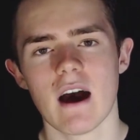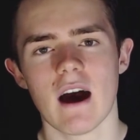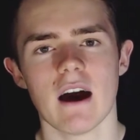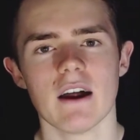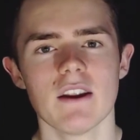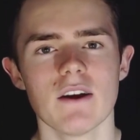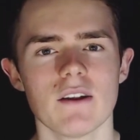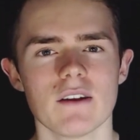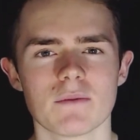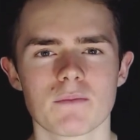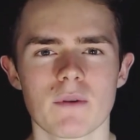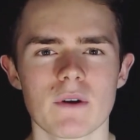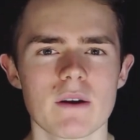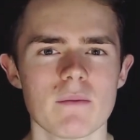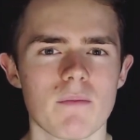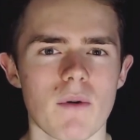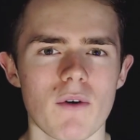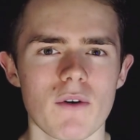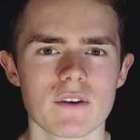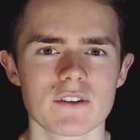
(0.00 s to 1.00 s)
I know it's pretty
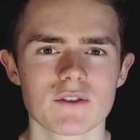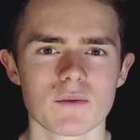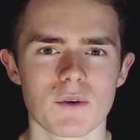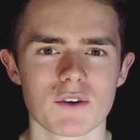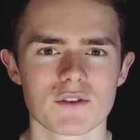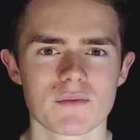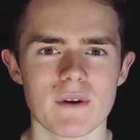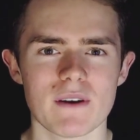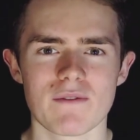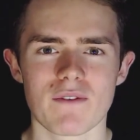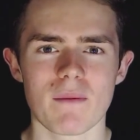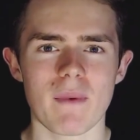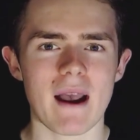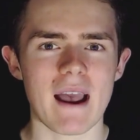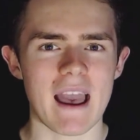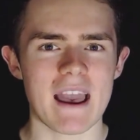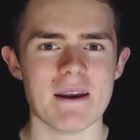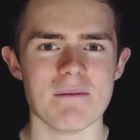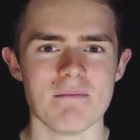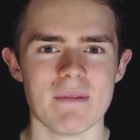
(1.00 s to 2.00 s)
boring to watch me for
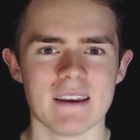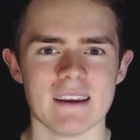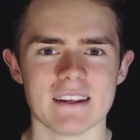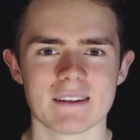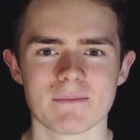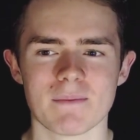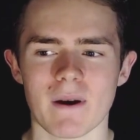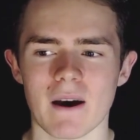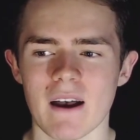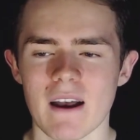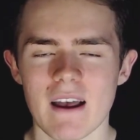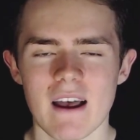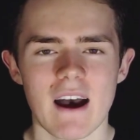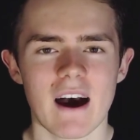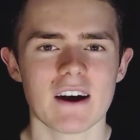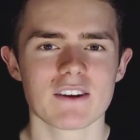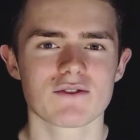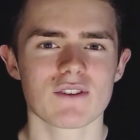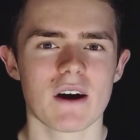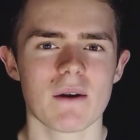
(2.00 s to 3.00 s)
about 8 minutes, but
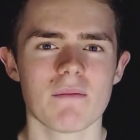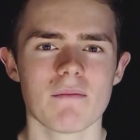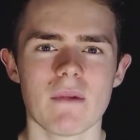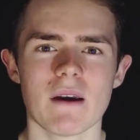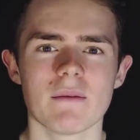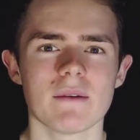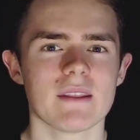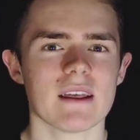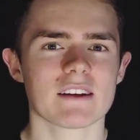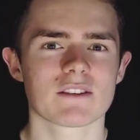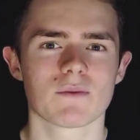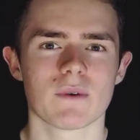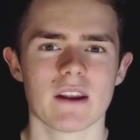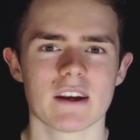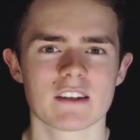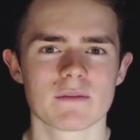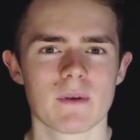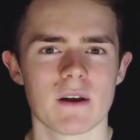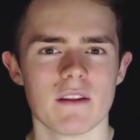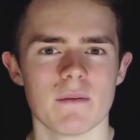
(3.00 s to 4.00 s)
I try and maybe that's when I
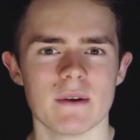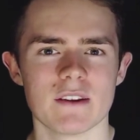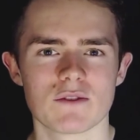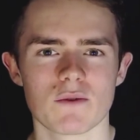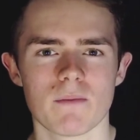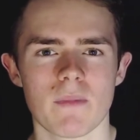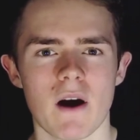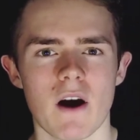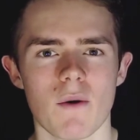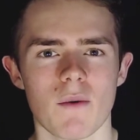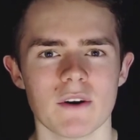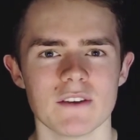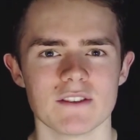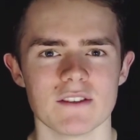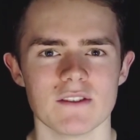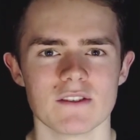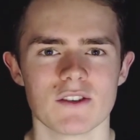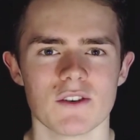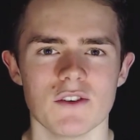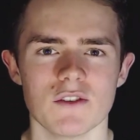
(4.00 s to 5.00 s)
split them into part 1s
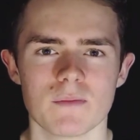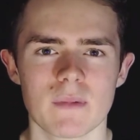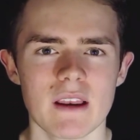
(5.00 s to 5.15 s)
and 2s.